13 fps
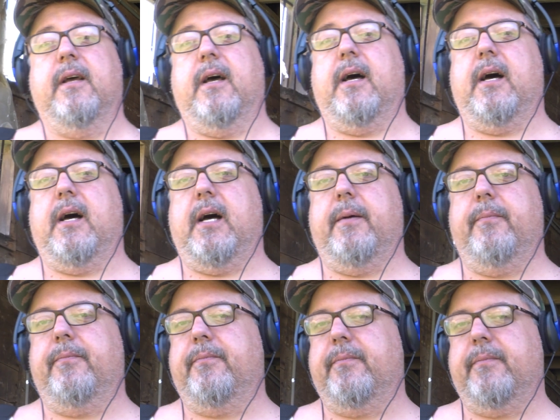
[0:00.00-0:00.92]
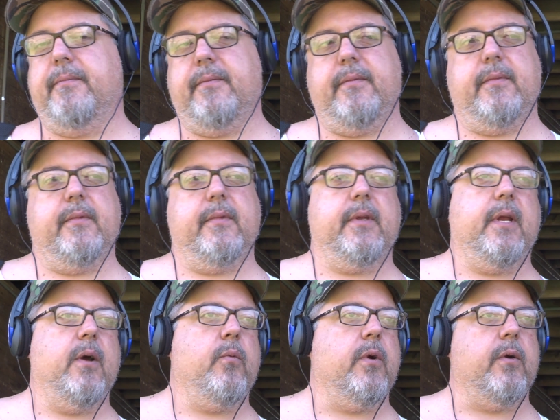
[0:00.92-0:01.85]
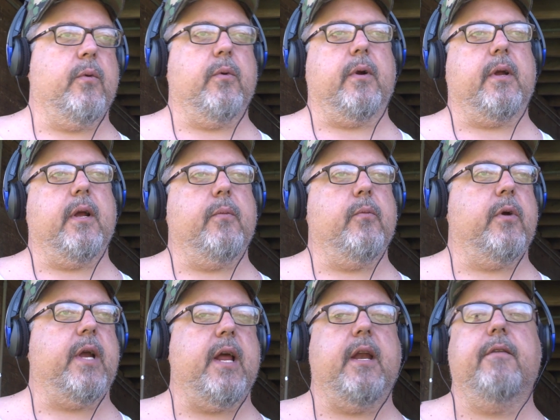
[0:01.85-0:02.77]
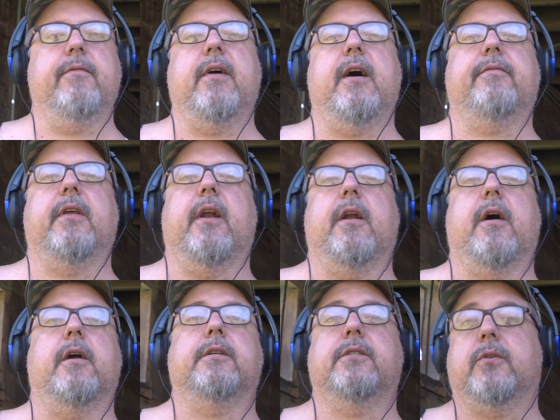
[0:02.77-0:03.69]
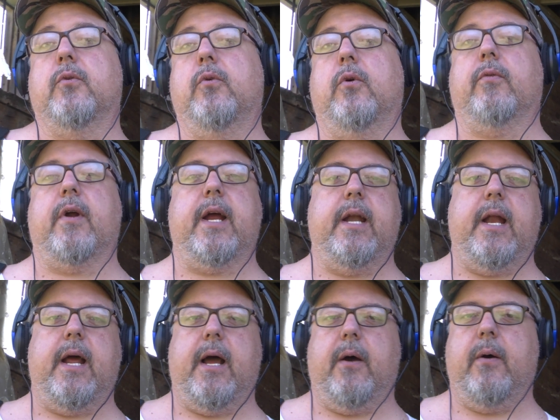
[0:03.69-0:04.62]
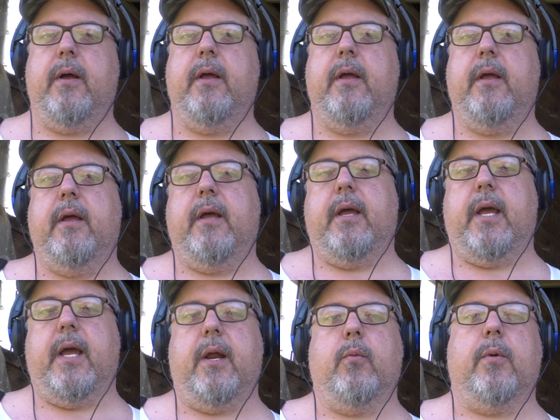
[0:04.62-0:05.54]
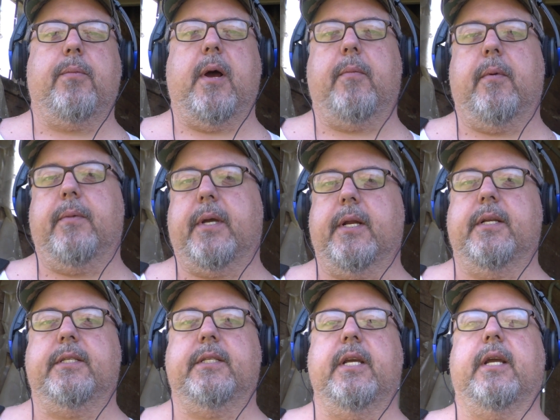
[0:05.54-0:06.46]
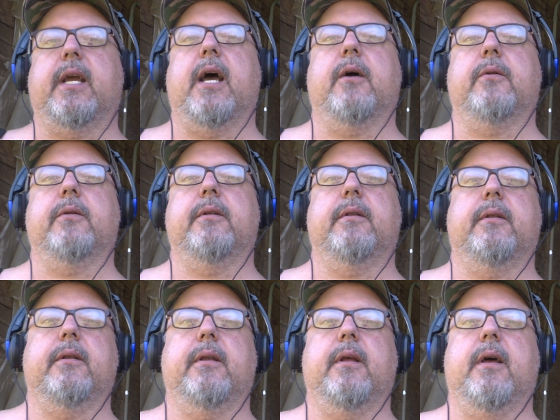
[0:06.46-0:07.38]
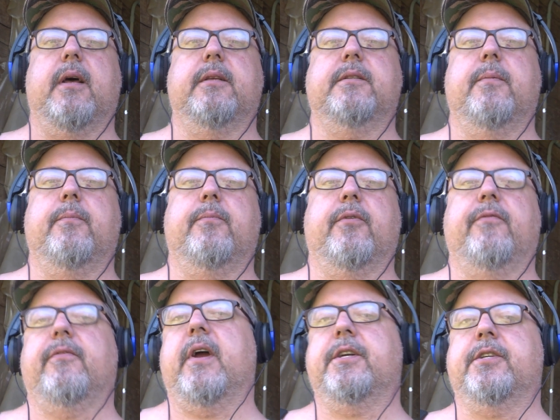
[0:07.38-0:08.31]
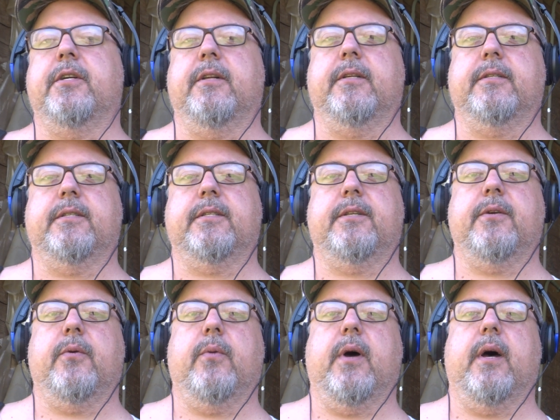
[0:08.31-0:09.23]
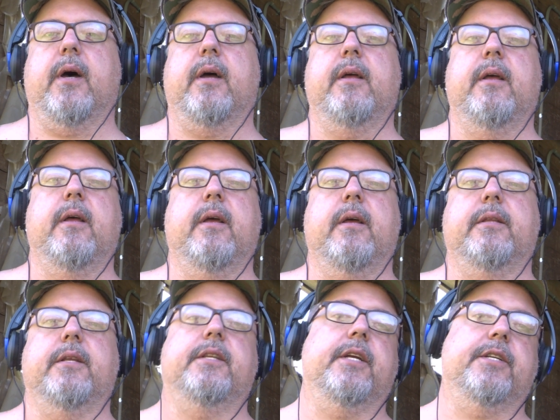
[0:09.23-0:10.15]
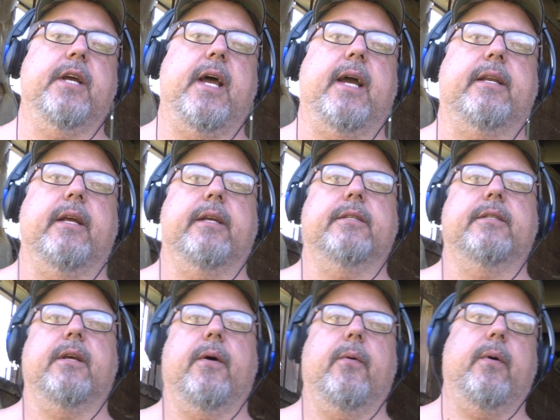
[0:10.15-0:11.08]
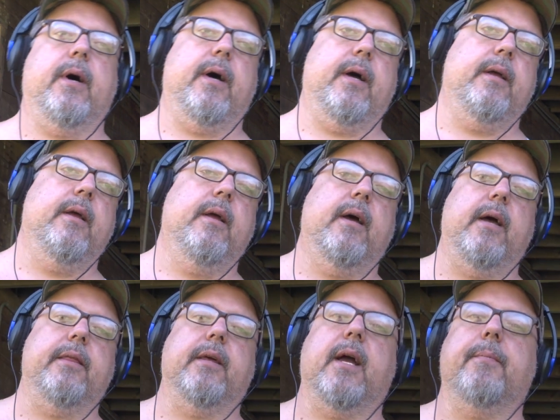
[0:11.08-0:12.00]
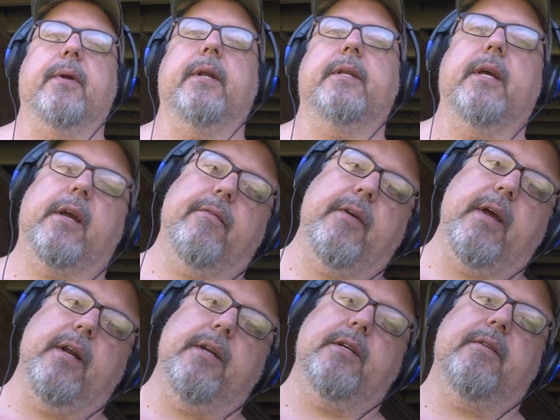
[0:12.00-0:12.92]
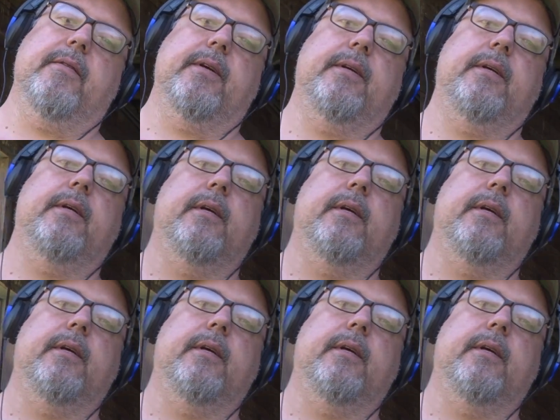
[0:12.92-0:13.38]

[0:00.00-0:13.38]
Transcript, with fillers: Um, you know we're we're we're getting involved in an art school right now and we're probably going to seek out uh, some professionals to uh, to teach acting. So uh, I think I'm going to take advantage of it.